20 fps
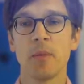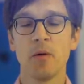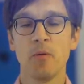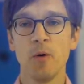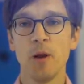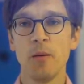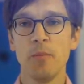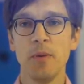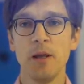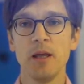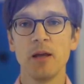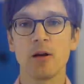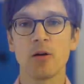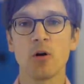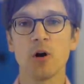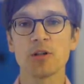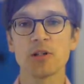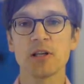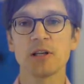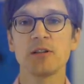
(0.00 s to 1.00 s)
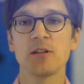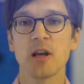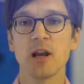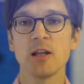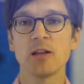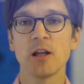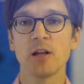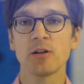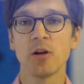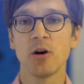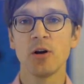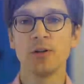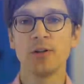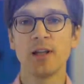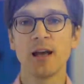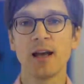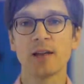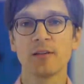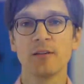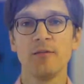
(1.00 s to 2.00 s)
will be concentrated on
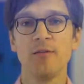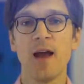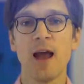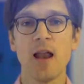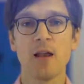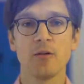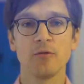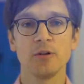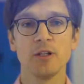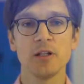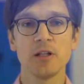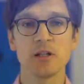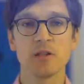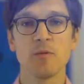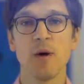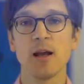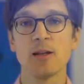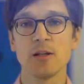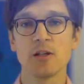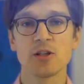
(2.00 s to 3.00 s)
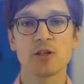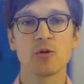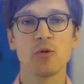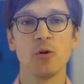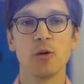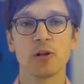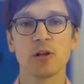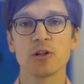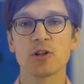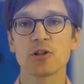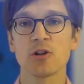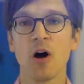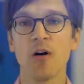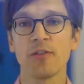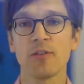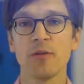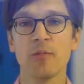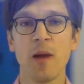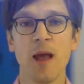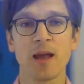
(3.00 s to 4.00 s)
that value. This is why this is called
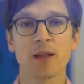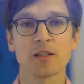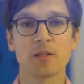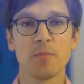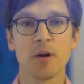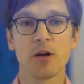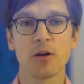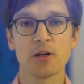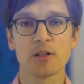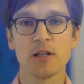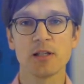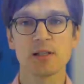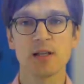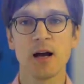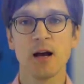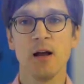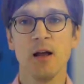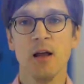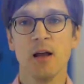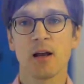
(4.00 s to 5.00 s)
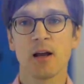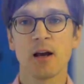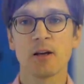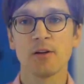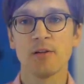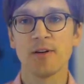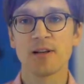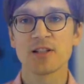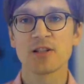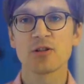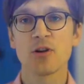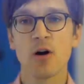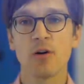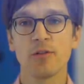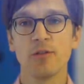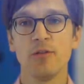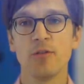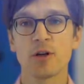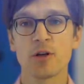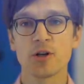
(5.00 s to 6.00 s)
softmax, because it's a kind of a
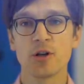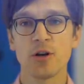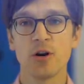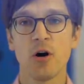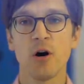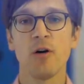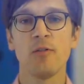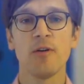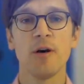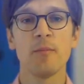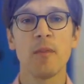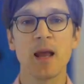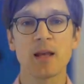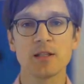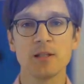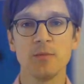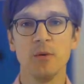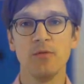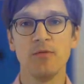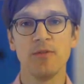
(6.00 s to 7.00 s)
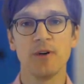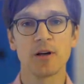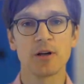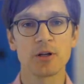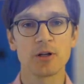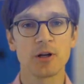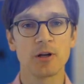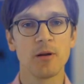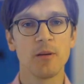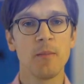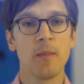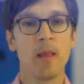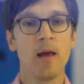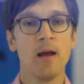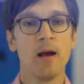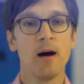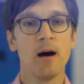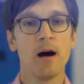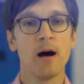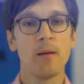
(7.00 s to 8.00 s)
soft version of a maximum function.
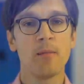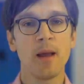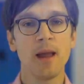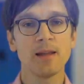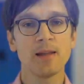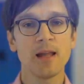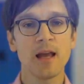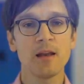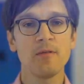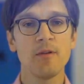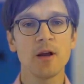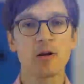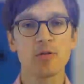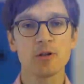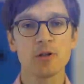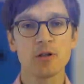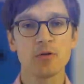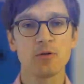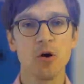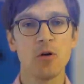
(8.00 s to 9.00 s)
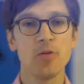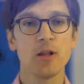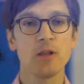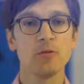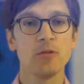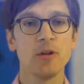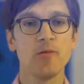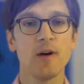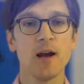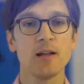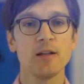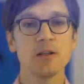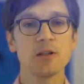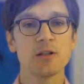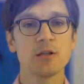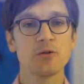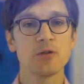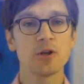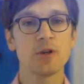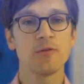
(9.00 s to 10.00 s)
Um, and then we are also going to define this
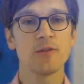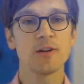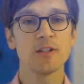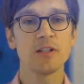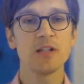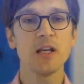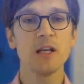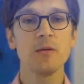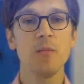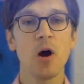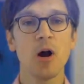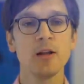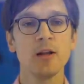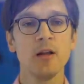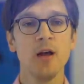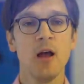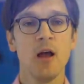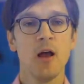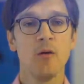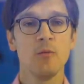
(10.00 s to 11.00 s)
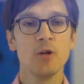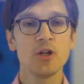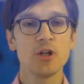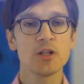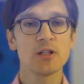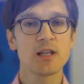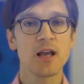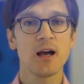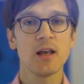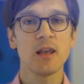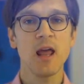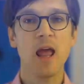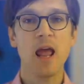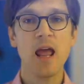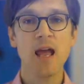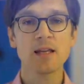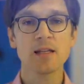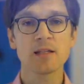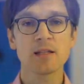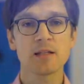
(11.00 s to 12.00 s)
notion of a sigmoid, which is an
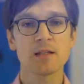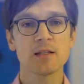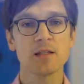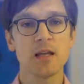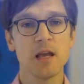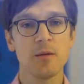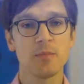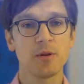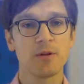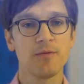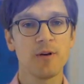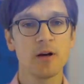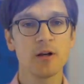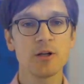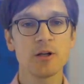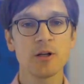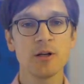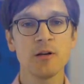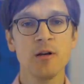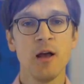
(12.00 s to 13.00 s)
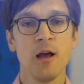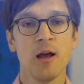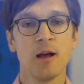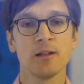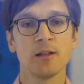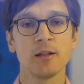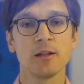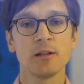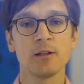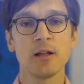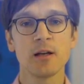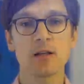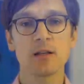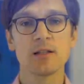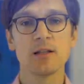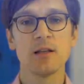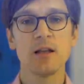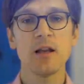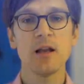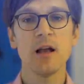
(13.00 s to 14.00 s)
S-shaped function that
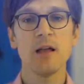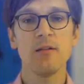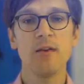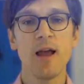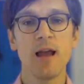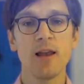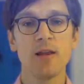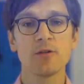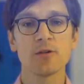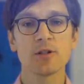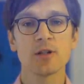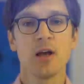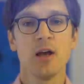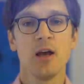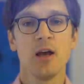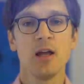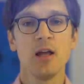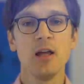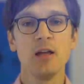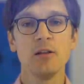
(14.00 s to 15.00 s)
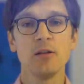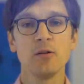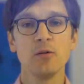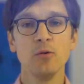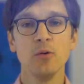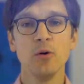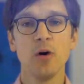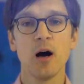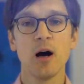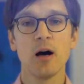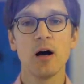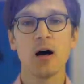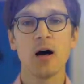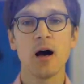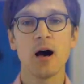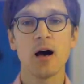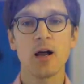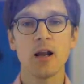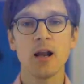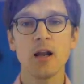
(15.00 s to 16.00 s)
turns real values into
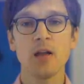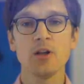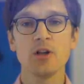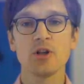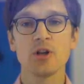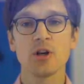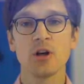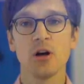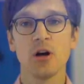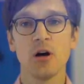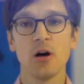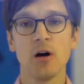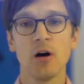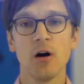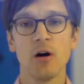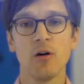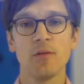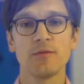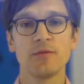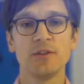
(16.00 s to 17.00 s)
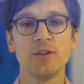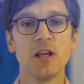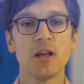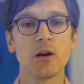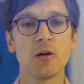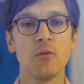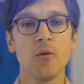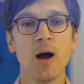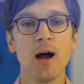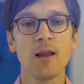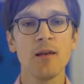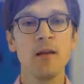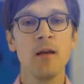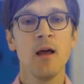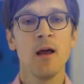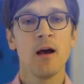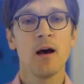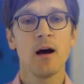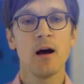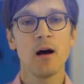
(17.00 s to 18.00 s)
uh, a range uh, of zero, one,
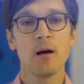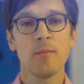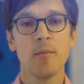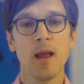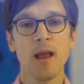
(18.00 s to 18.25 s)
um,